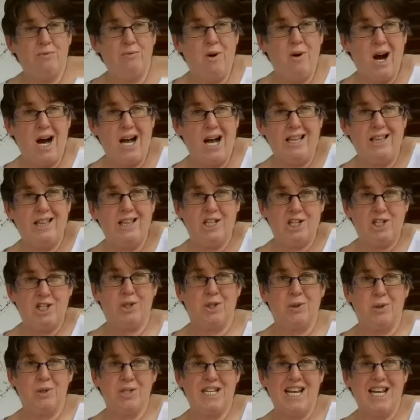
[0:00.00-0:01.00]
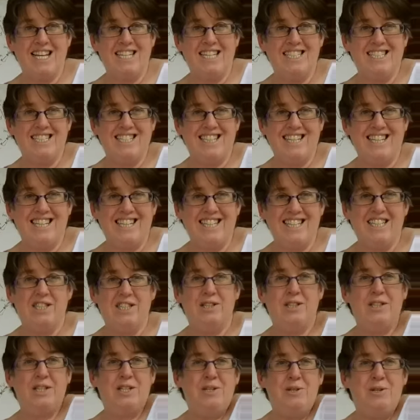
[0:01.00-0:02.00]
write the short ending,
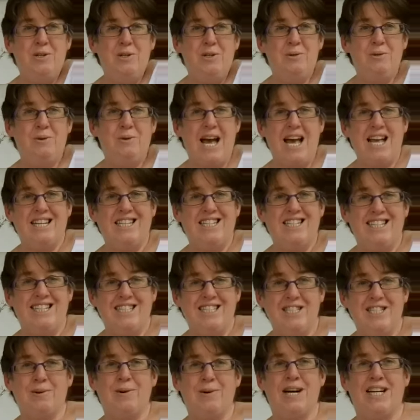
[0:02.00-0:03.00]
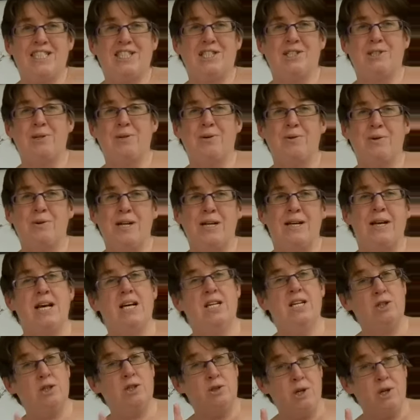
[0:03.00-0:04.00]
the new ending to our story.
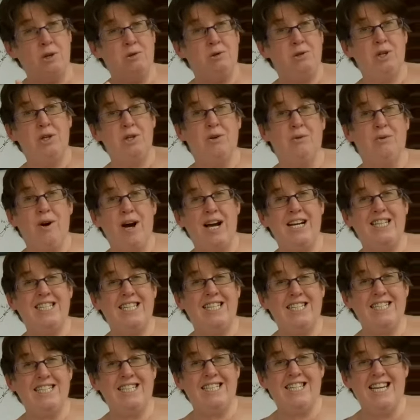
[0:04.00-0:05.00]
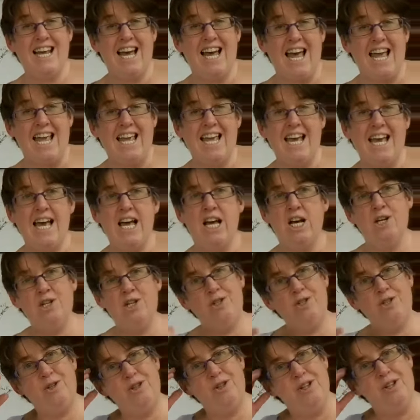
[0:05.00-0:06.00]
So don't do the writing today,
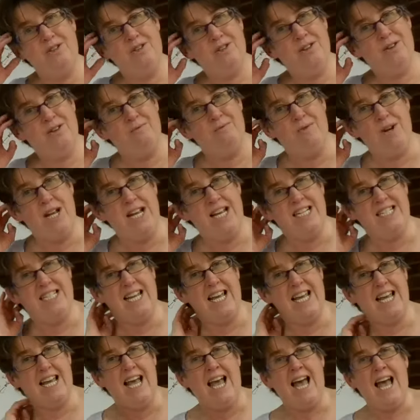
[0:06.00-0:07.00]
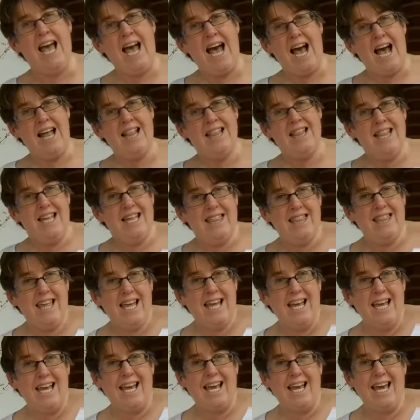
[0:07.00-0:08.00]
do the reading and the
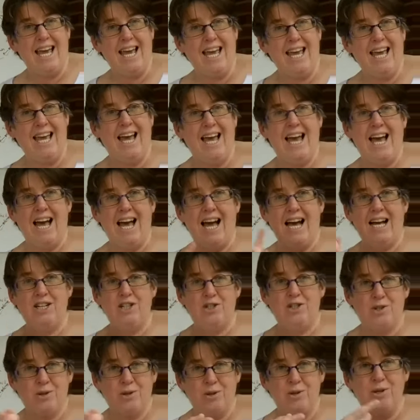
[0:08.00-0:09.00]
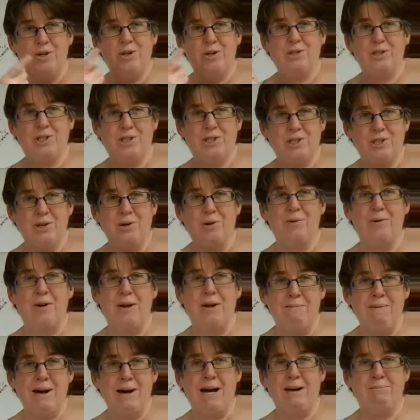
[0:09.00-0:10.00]
thinking and draw your
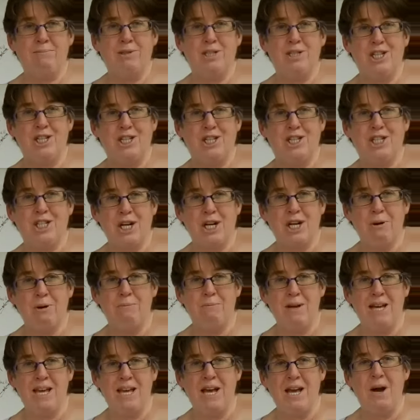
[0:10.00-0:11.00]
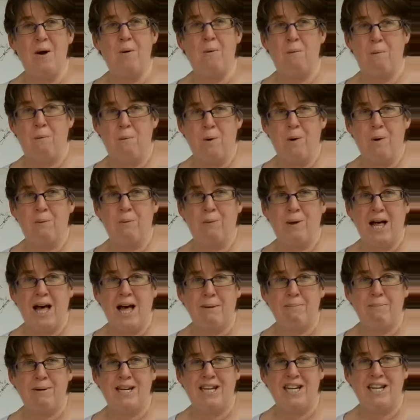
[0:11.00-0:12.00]
story map to show me what will
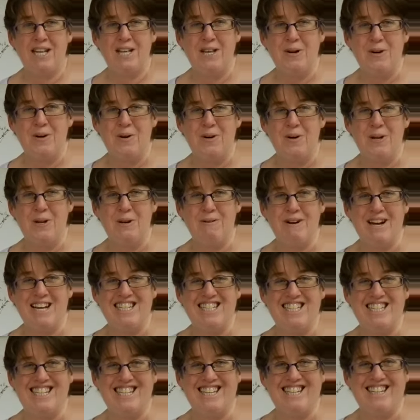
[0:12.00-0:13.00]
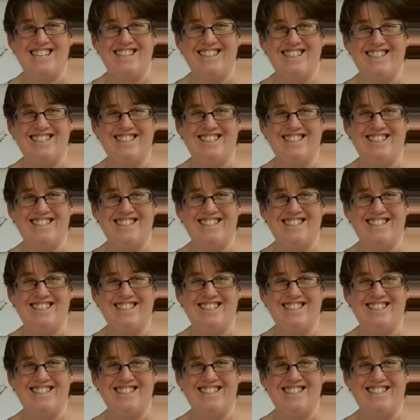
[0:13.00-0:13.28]
happen in your new ending.